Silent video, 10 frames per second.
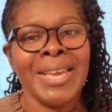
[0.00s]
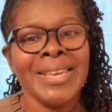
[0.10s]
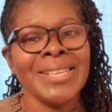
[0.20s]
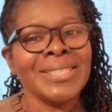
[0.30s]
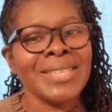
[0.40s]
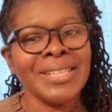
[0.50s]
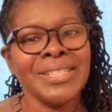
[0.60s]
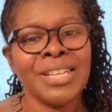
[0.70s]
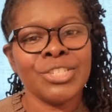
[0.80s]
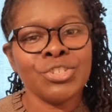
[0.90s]
He's
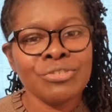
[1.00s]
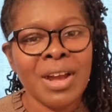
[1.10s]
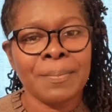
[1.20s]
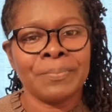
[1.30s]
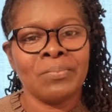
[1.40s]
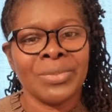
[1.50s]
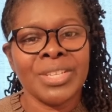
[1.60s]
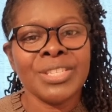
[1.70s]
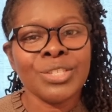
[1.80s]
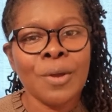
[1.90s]
setting a trap to
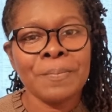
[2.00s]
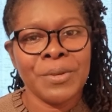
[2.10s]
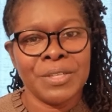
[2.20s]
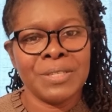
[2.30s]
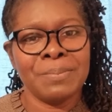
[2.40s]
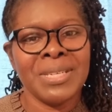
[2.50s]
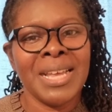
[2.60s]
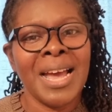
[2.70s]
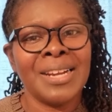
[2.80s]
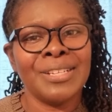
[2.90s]
stop your speed.
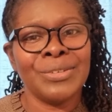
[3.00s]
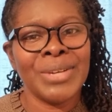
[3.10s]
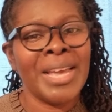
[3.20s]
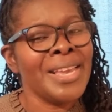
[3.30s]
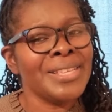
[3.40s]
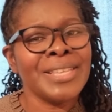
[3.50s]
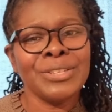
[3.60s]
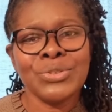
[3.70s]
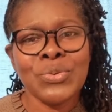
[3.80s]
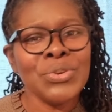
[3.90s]
Hallelujah. He
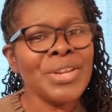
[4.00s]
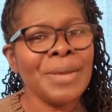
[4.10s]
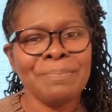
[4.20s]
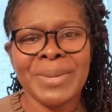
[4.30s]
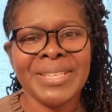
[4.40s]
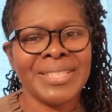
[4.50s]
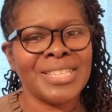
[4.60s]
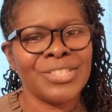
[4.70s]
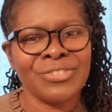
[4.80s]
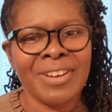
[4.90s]
said, do not be
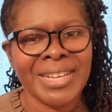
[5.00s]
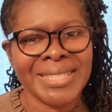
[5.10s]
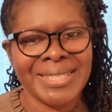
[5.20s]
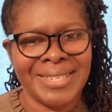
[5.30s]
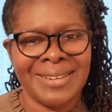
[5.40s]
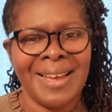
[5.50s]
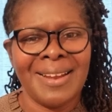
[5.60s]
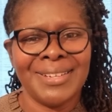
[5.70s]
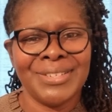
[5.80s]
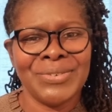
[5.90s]
distracted.
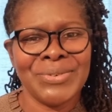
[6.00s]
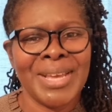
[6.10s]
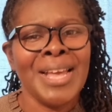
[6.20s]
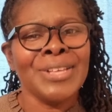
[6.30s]
Hallelujah.